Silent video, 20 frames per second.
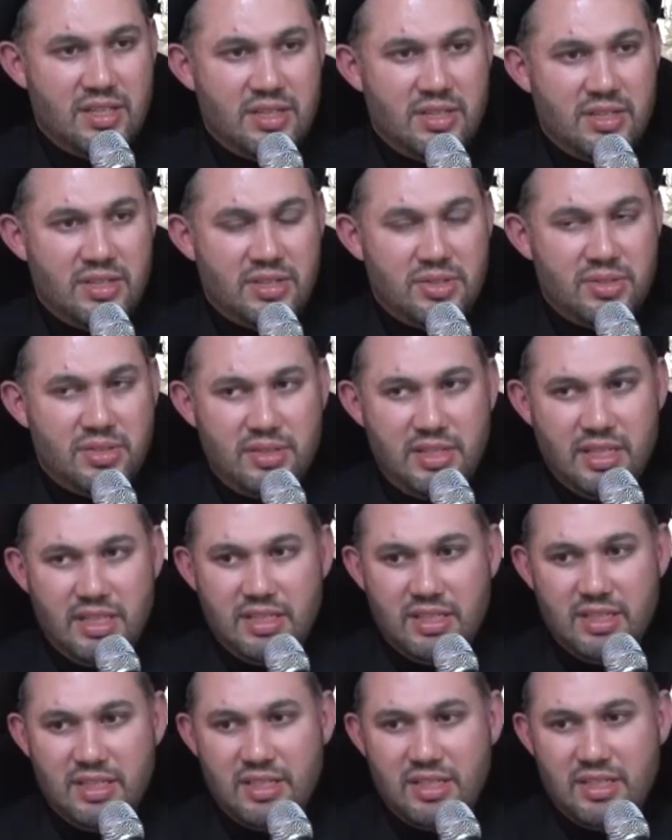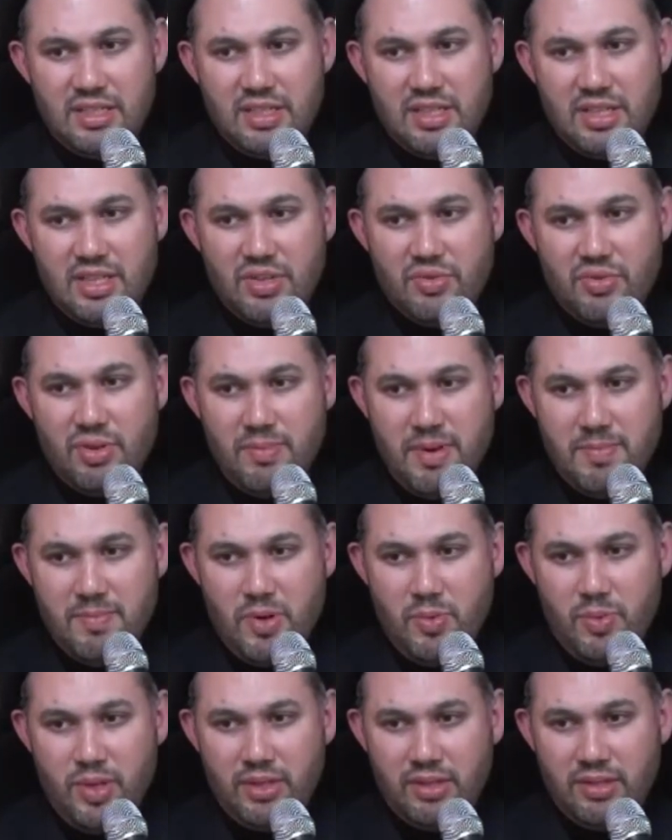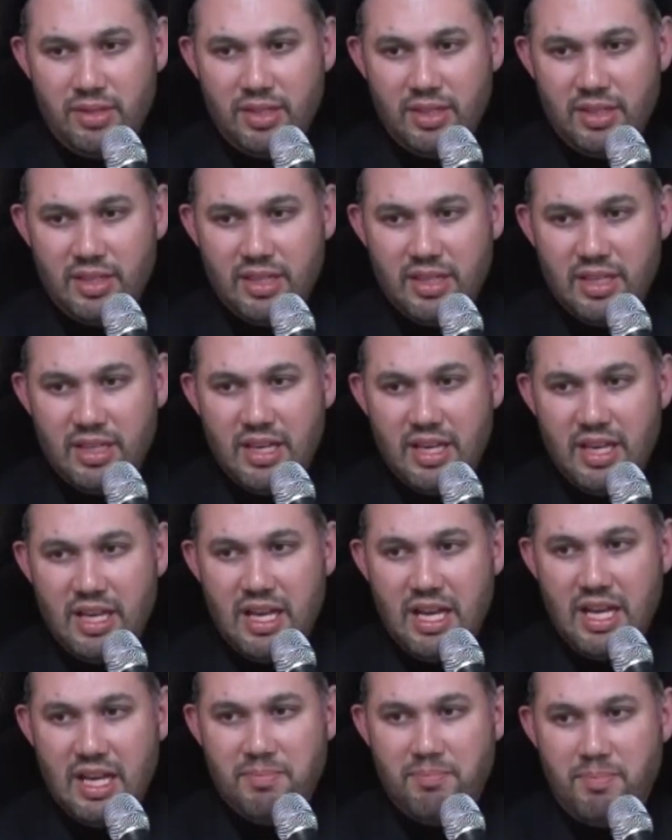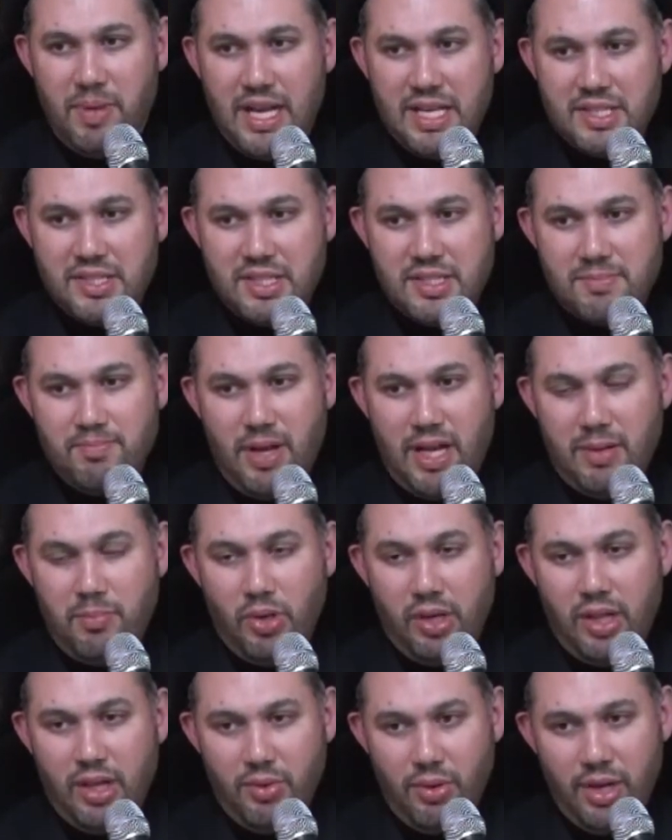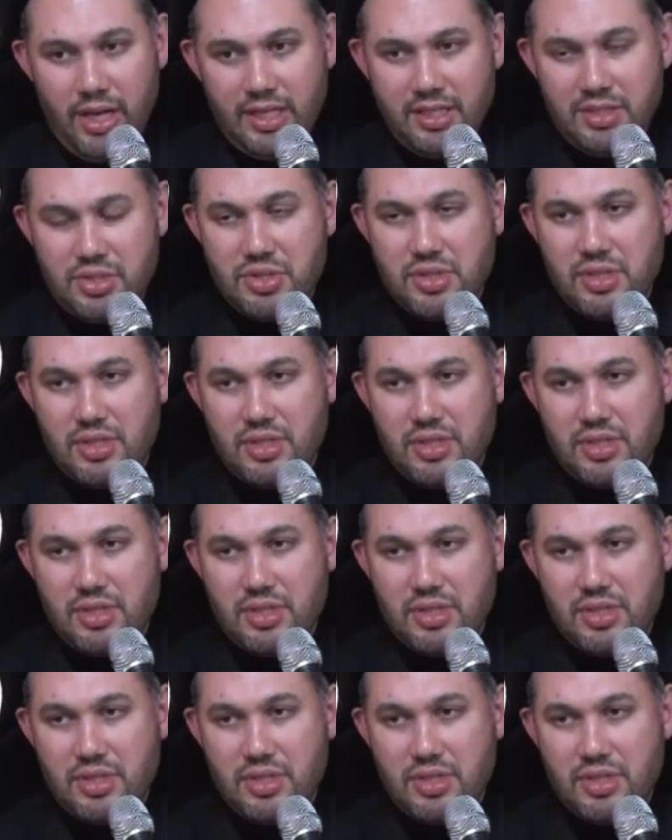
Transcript: Today, remember one thing. Abbas's Babul Hawaj.